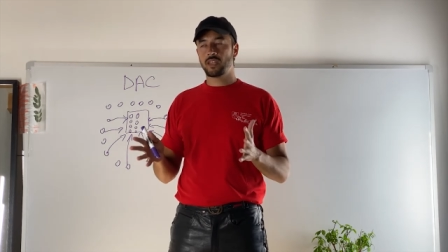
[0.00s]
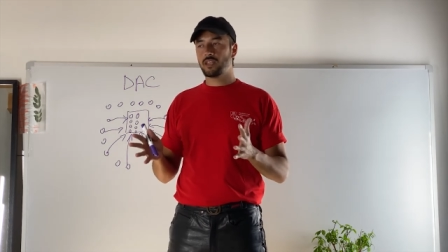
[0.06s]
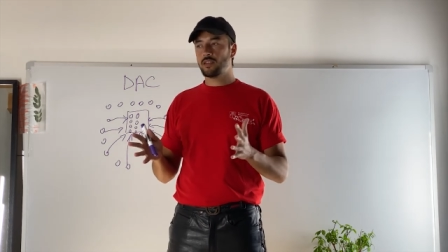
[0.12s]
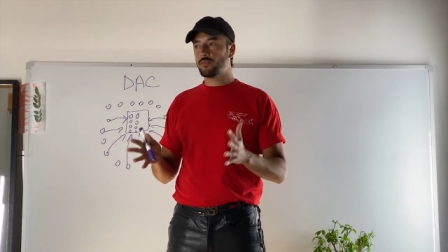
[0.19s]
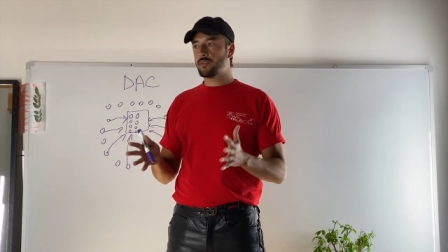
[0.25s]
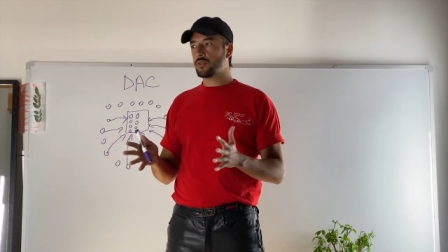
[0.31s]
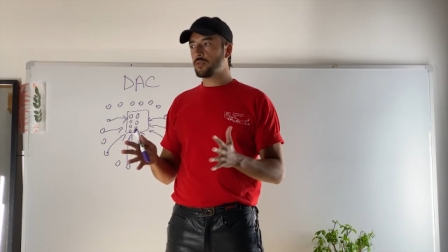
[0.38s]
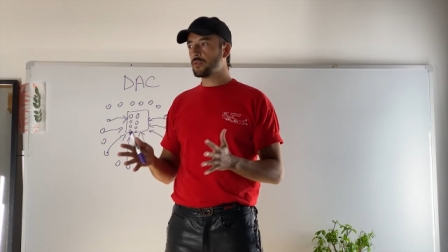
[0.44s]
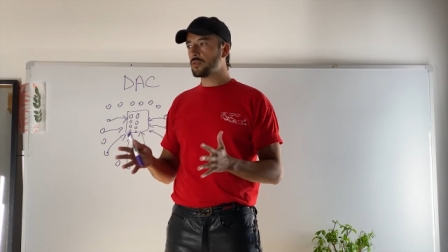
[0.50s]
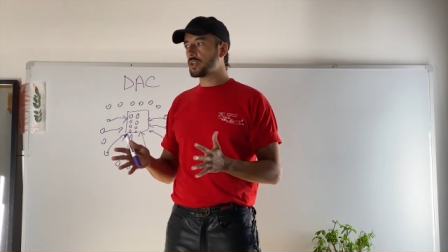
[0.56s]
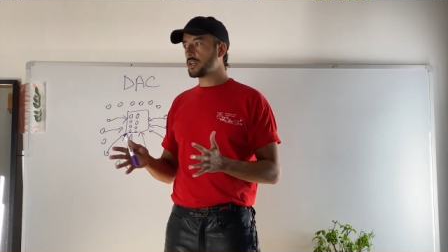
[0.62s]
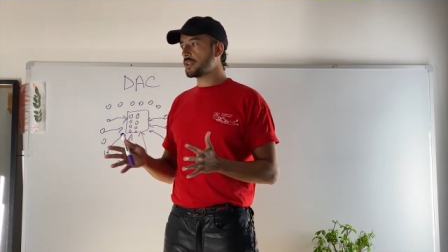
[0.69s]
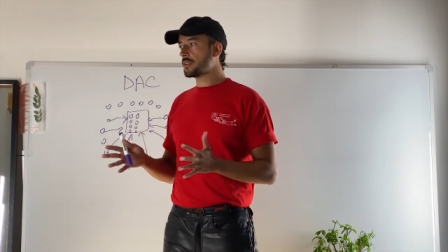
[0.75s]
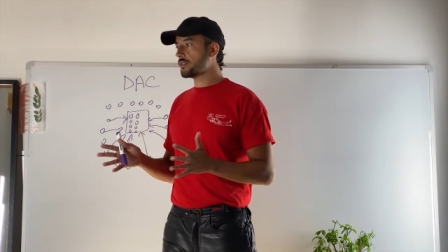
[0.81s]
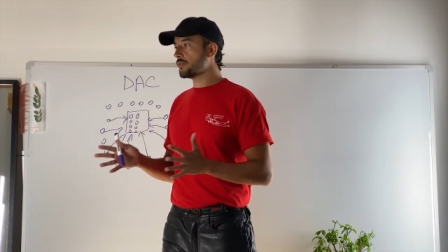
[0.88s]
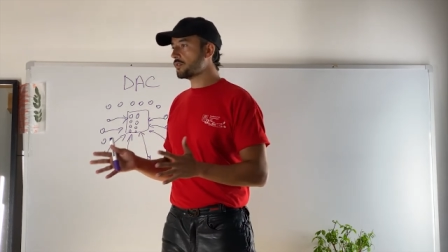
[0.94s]
If you look
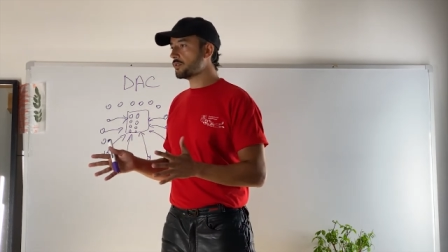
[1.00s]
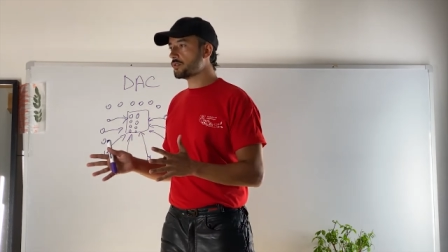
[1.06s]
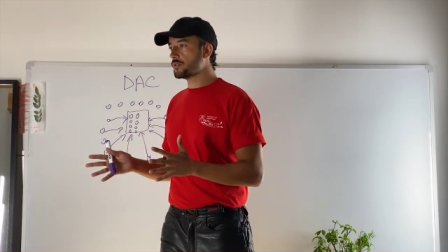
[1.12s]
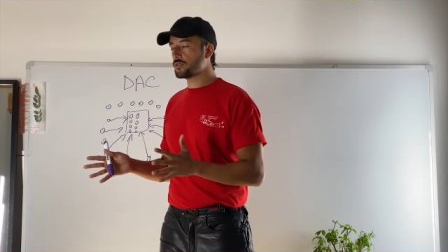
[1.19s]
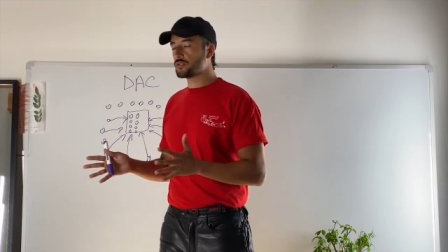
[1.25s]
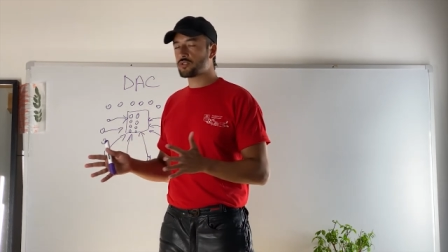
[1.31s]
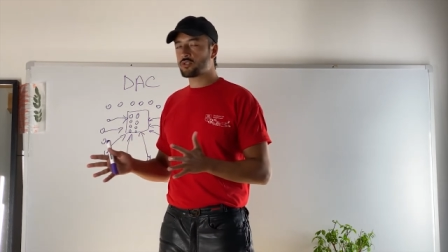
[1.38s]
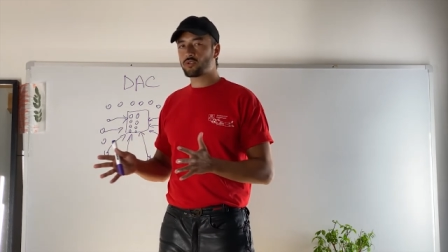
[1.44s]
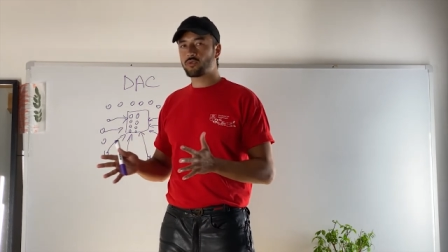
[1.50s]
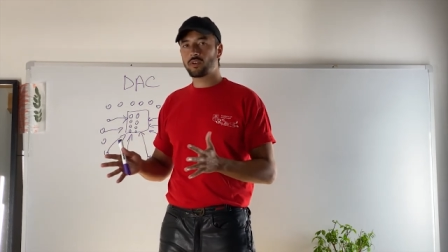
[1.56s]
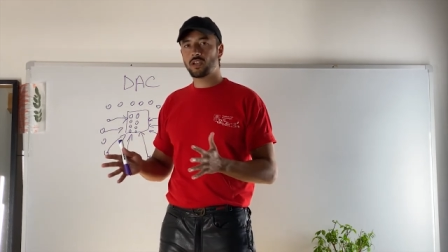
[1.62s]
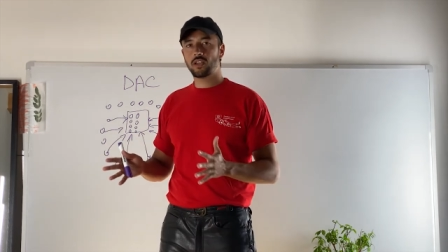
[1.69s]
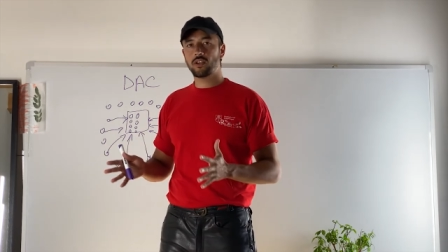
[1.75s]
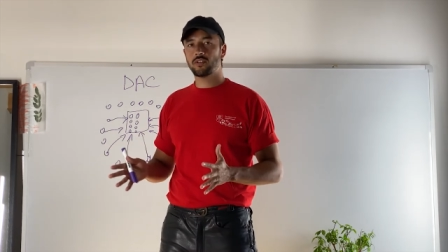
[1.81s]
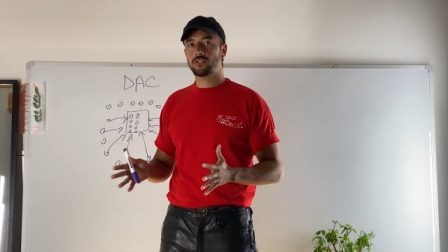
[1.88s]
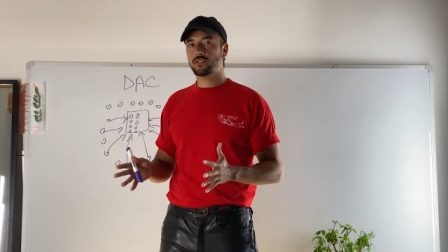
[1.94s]
at you know those
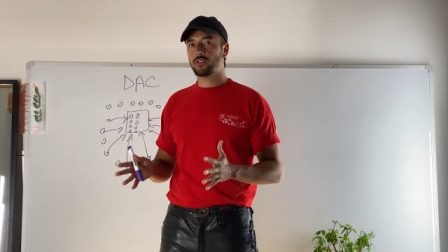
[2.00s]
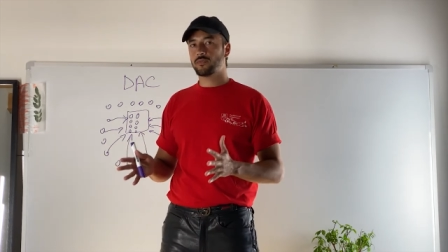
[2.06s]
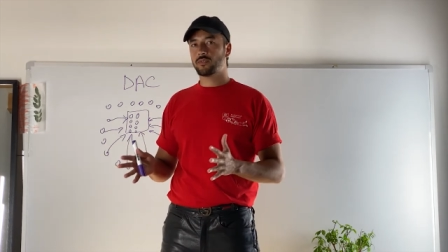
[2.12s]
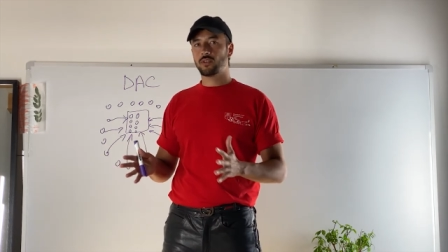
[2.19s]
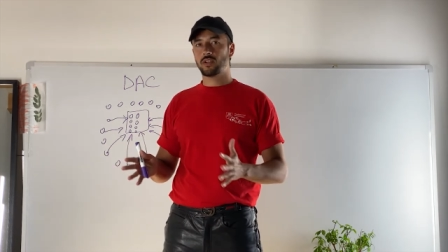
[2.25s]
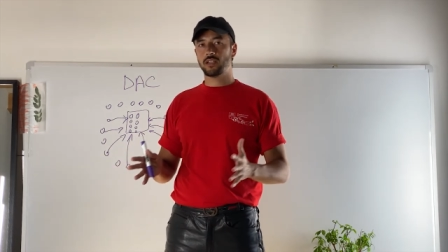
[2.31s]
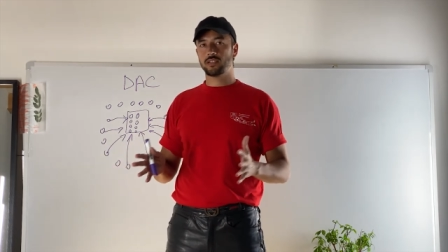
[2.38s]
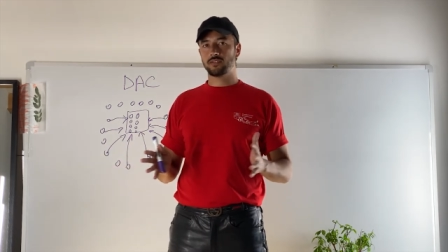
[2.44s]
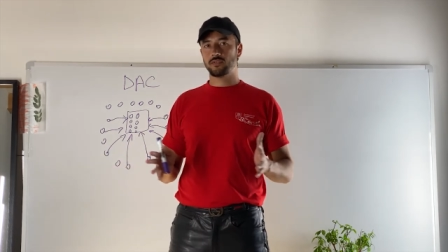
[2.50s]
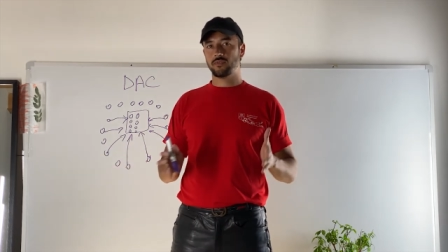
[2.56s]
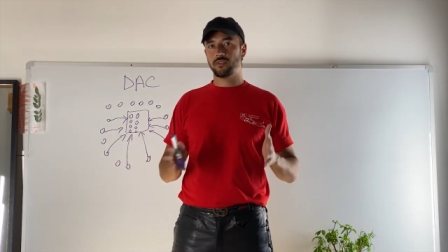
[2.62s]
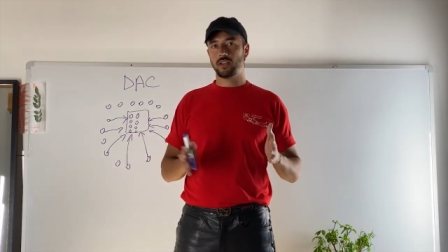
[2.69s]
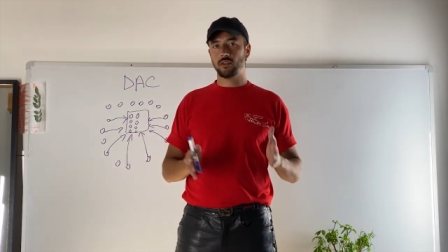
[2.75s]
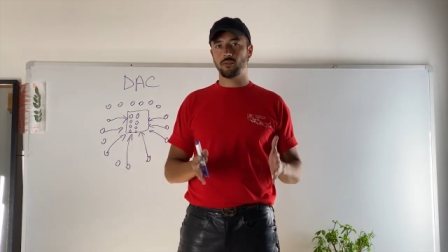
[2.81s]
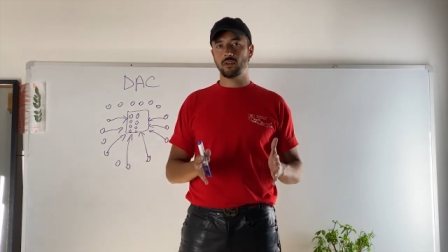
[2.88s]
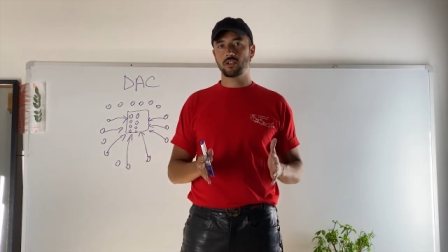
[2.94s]
trillions of dollars of
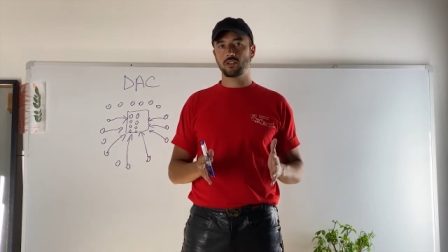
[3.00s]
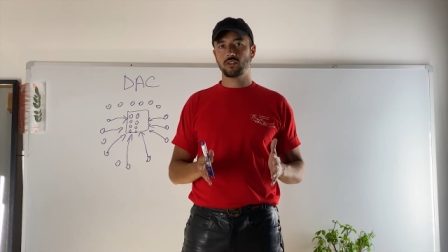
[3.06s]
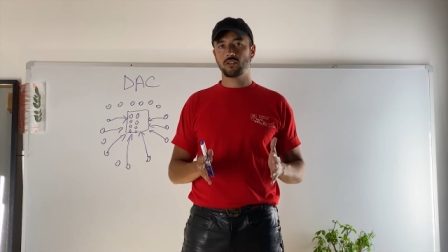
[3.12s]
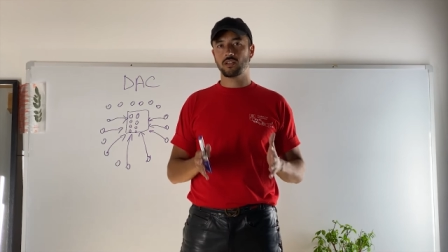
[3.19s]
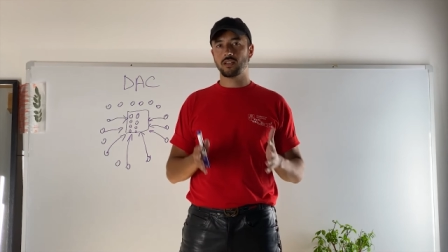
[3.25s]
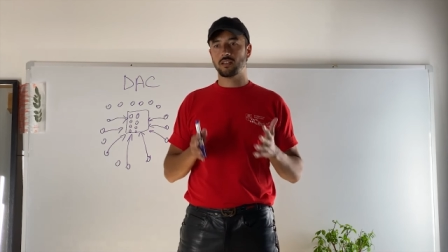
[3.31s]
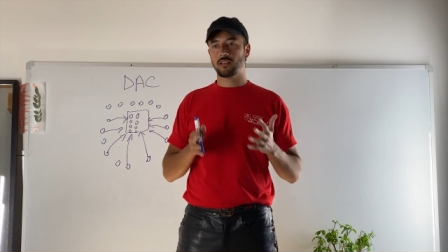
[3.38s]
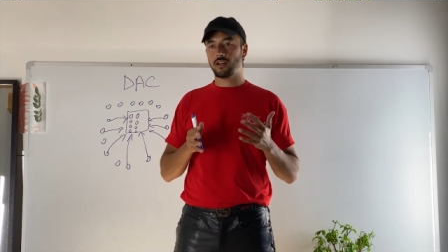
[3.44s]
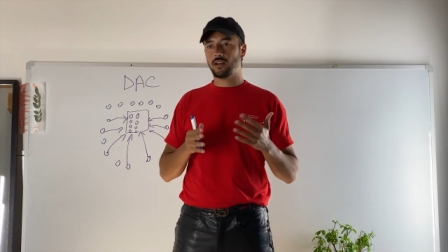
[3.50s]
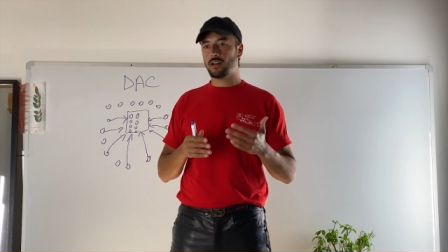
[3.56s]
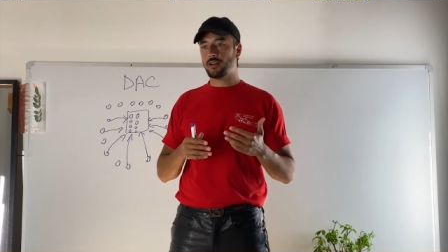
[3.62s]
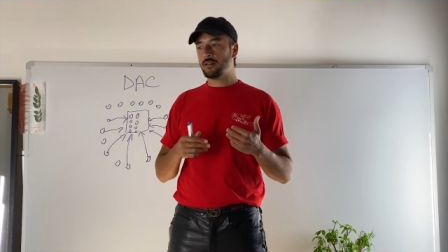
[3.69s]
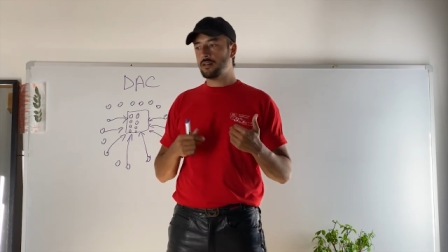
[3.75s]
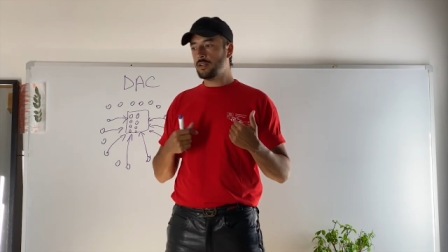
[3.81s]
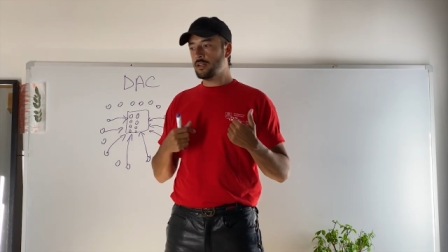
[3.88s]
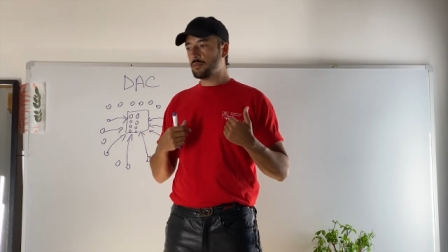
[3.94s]
valuation that
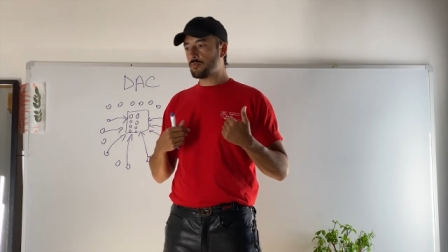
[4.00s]
are